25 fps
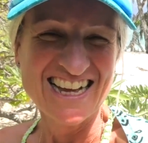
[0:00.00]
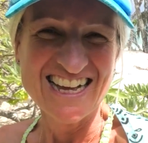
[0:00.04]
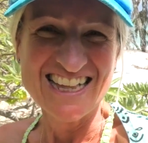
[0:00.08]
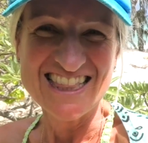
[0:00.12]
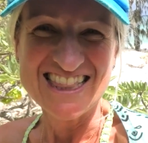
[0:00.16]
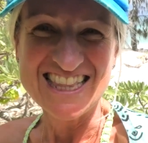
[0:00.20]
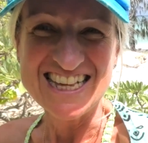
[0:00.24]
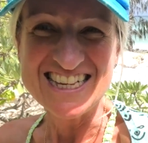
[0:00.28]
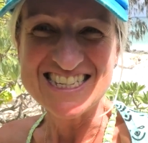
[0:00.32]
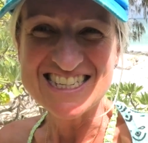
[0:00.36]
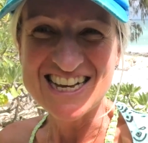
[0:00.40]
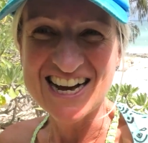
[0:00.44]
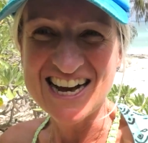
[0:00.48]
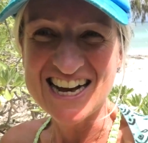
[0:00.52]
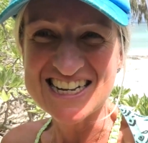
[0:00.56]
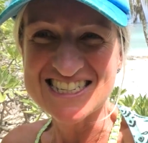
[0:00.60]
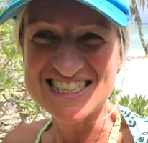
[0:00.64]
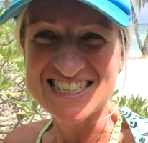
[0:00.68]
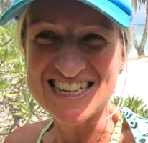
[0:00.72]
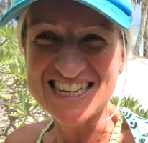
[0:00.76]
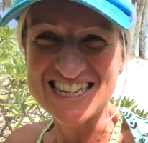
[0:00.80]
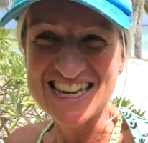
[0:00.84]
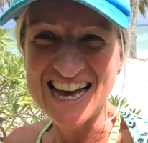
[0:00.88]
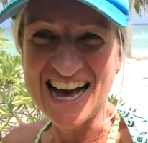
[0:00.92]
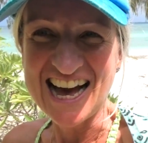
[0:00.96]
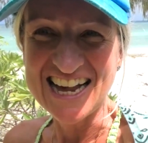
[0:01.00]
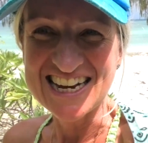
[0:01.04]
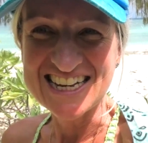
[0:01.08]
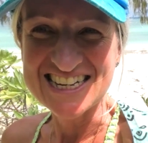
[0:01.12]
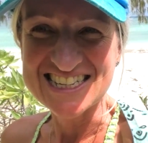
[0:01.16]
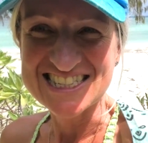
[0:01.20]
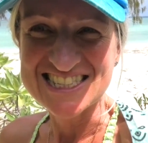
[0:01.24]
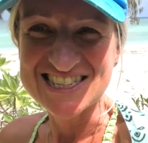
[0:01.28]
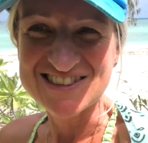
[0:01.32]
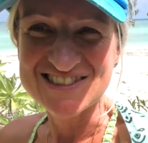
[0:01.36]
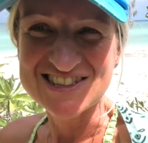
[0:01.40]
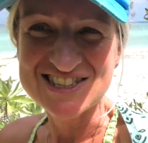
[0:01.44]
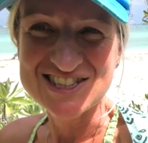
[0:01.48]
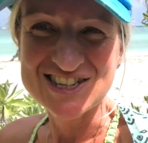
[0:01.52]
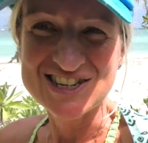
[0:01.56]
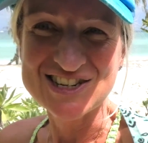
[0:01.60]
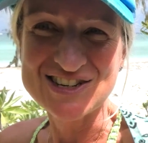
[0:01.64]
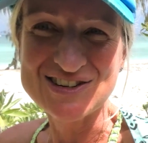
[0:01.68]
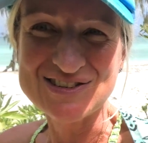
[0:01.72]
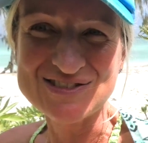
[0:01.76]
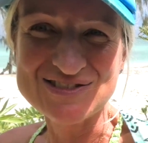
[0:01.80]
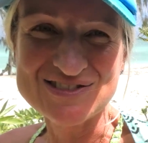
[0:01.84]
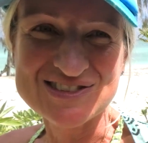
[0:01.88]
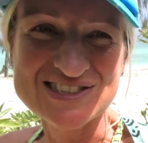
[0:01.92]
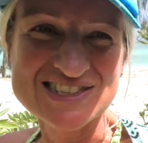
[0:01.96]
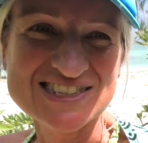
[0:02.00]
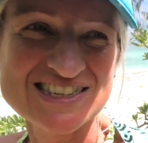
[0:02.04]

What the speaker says: These guys are the guardians of the turtles.